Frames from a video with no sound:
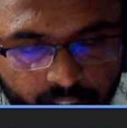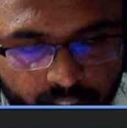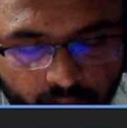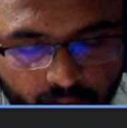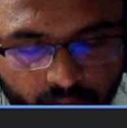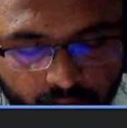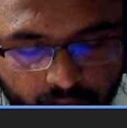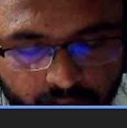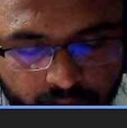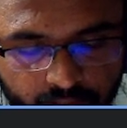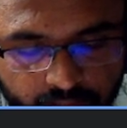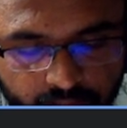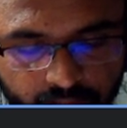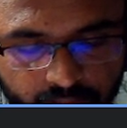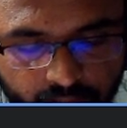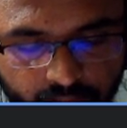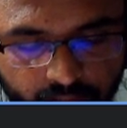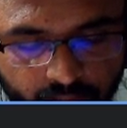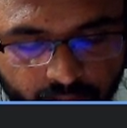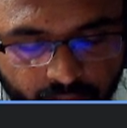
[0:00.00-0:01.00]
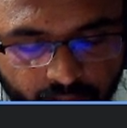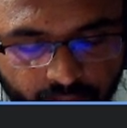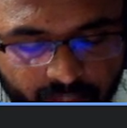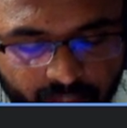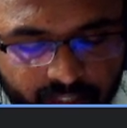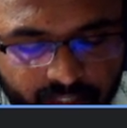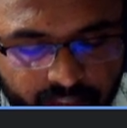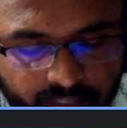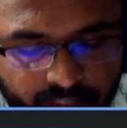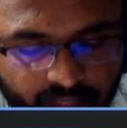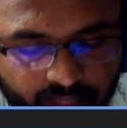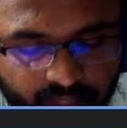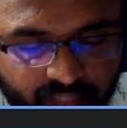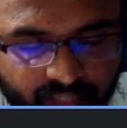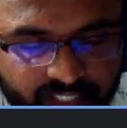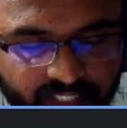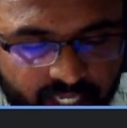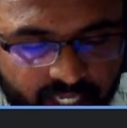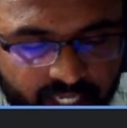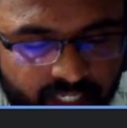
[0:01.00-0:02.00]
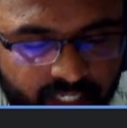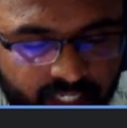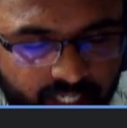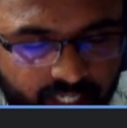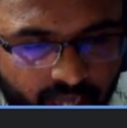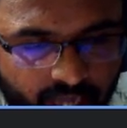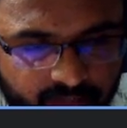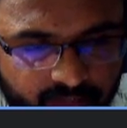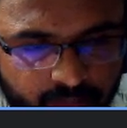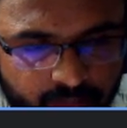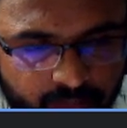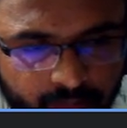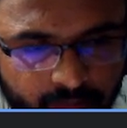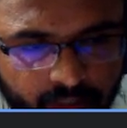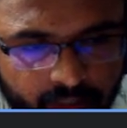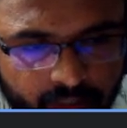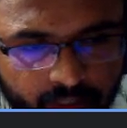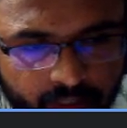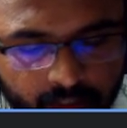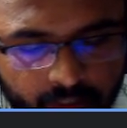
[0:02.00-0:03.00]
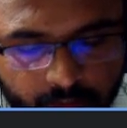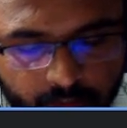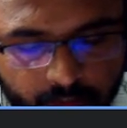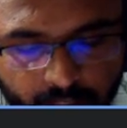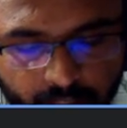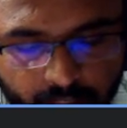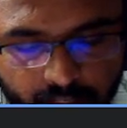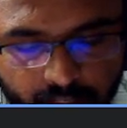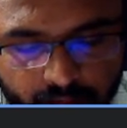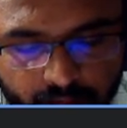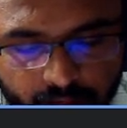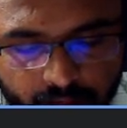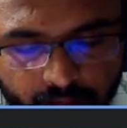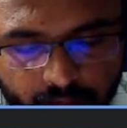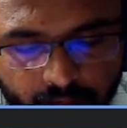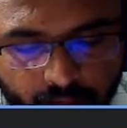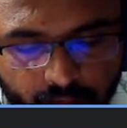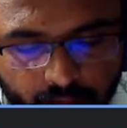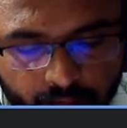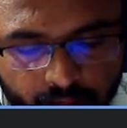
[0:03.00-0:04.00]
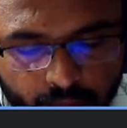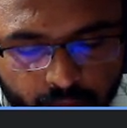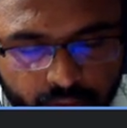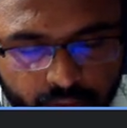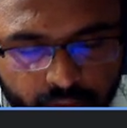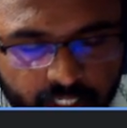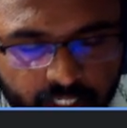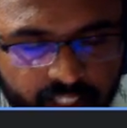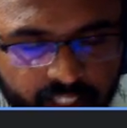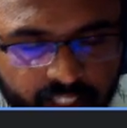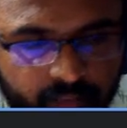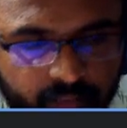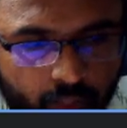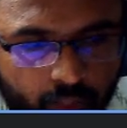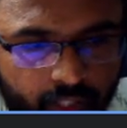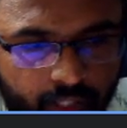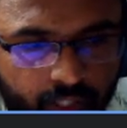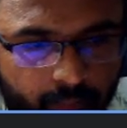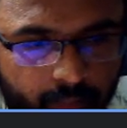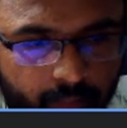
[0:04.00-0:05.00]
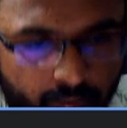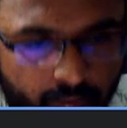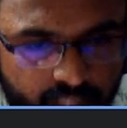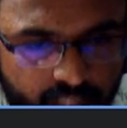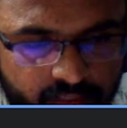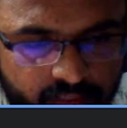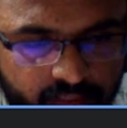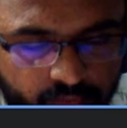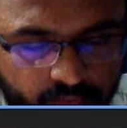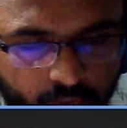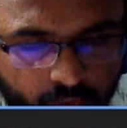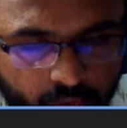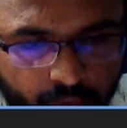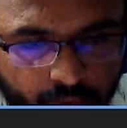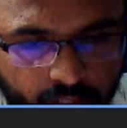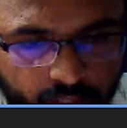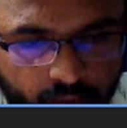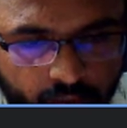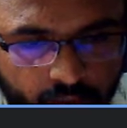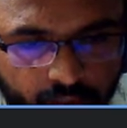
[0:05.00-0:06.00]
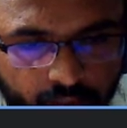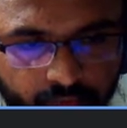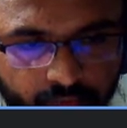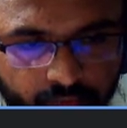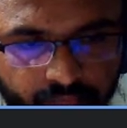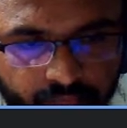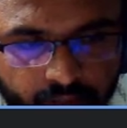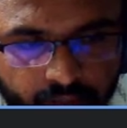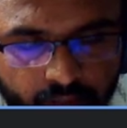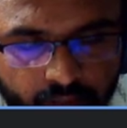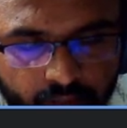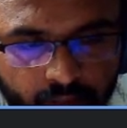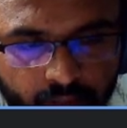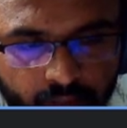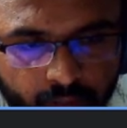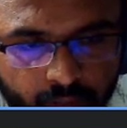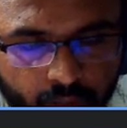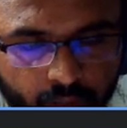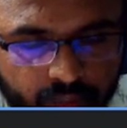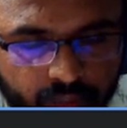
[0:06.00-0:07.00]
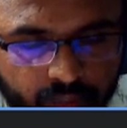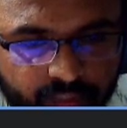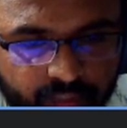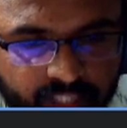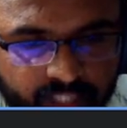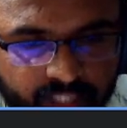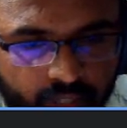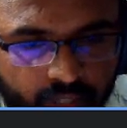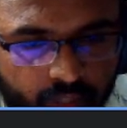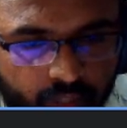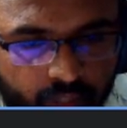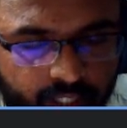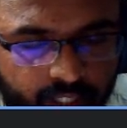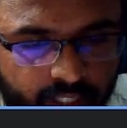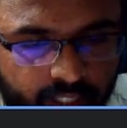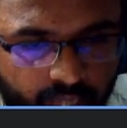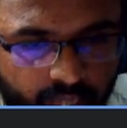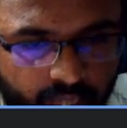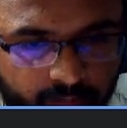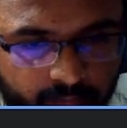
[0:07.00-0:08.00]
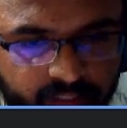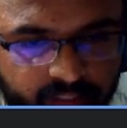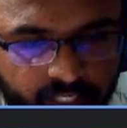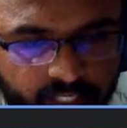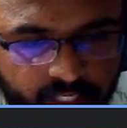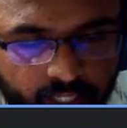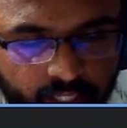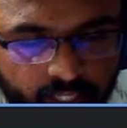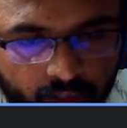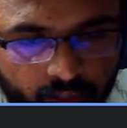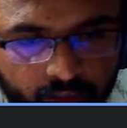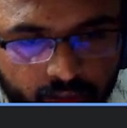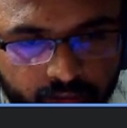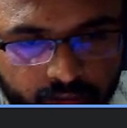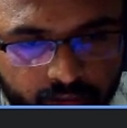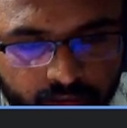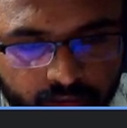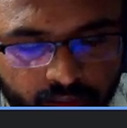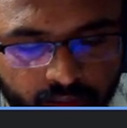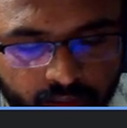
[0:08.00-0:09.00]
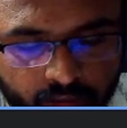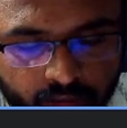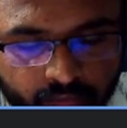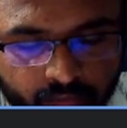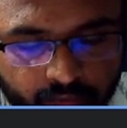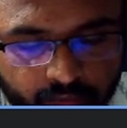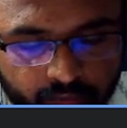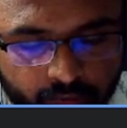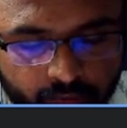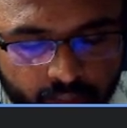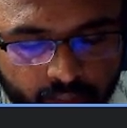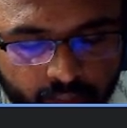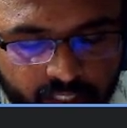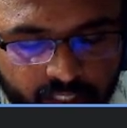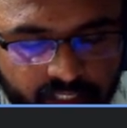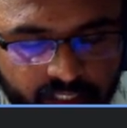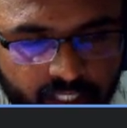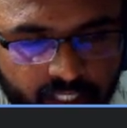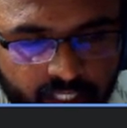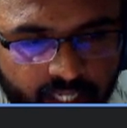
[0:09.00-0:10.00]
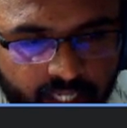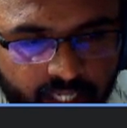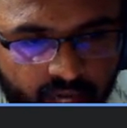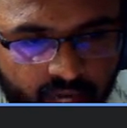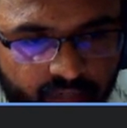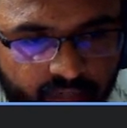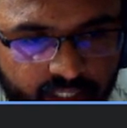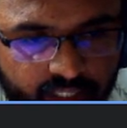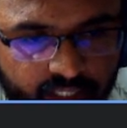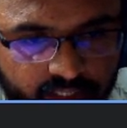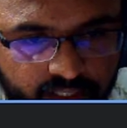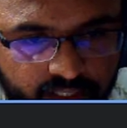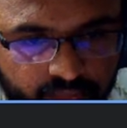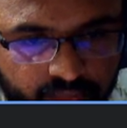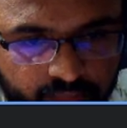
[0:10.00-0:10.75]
all, weight, we say it in grams, but usually it is molecular mass what we are talking about. Because we say only in grams and all. We don't consider gravity stuff.